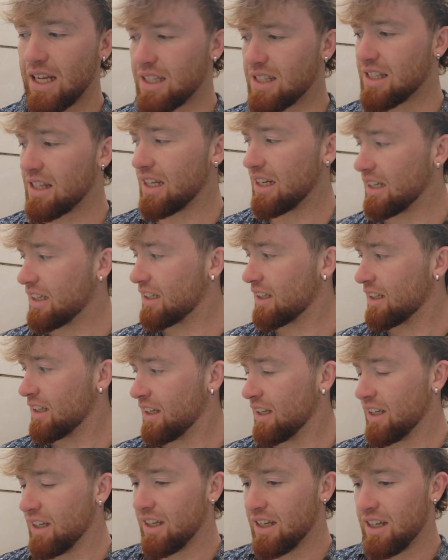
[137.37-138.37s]
It's like
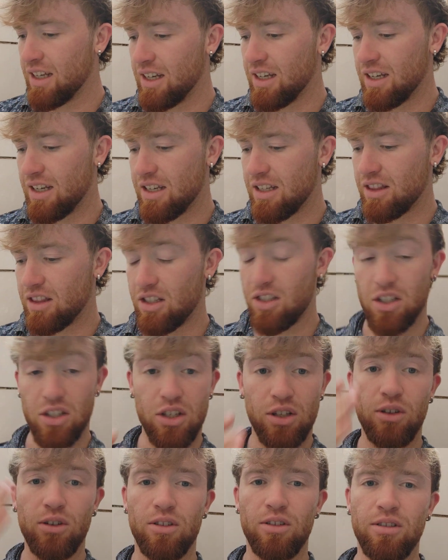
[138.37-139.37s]
there's a
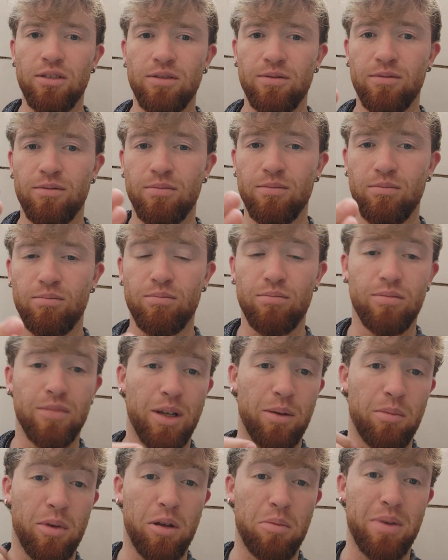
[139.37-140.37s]
tool
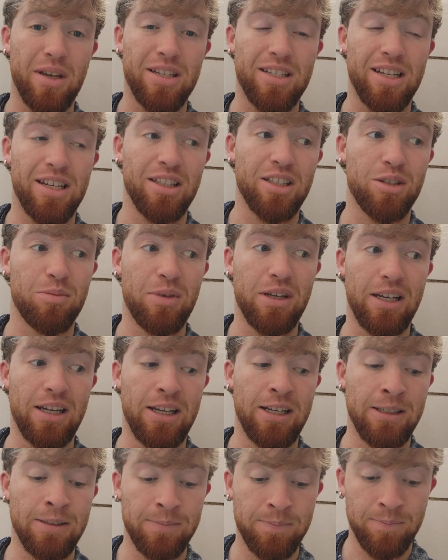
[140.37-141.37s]
that may be seen to
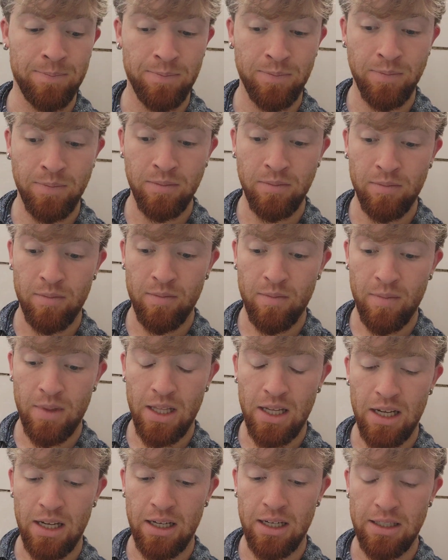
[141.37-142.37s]
be
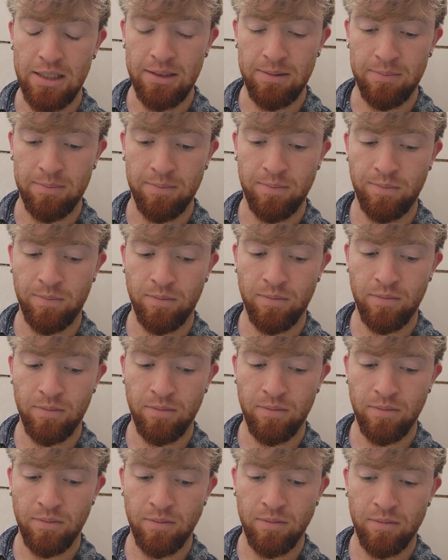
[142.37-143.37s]
a
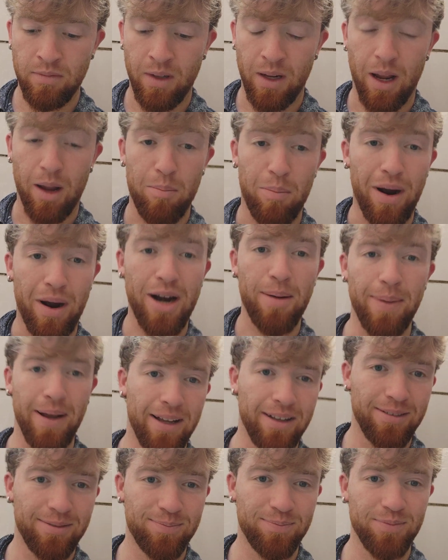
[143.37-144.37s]

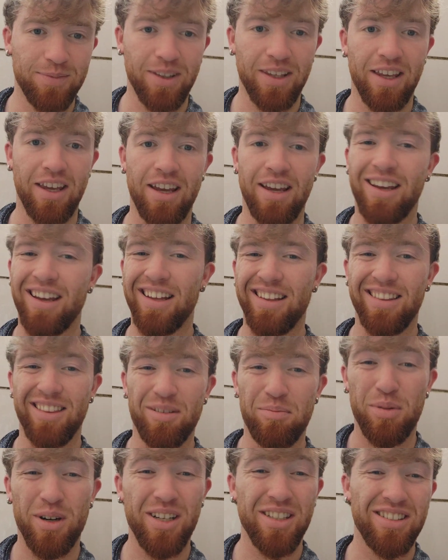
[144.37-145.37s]
barbell, okay?
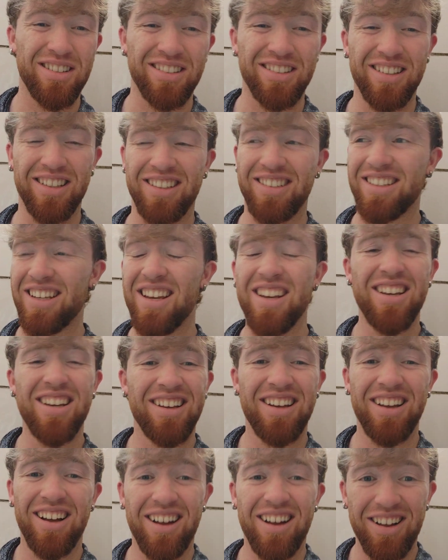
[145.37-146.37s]
And the person just thinks,
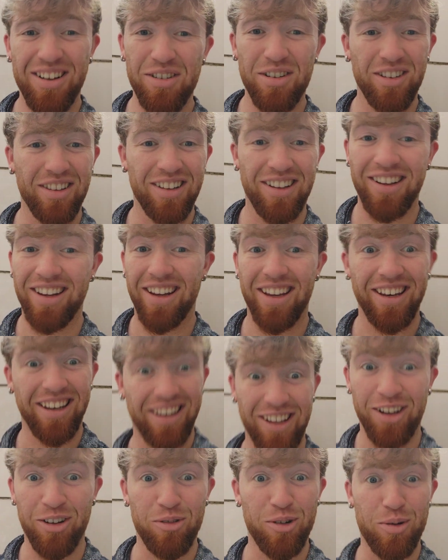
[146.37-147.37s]
all I can
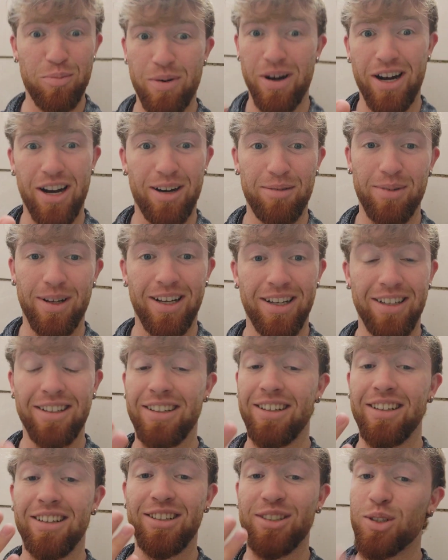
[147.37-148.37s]
do with a barbell
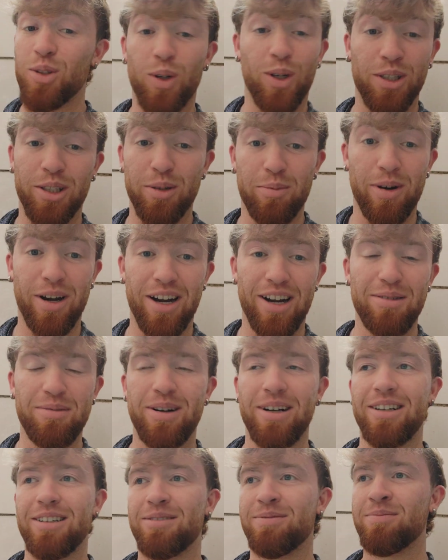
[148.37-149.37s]
is squat the
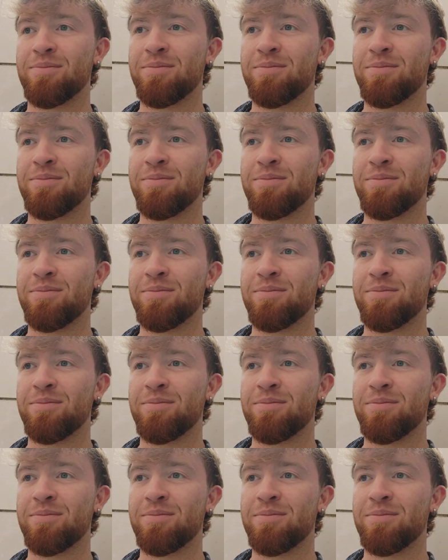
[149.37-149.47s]
barbell.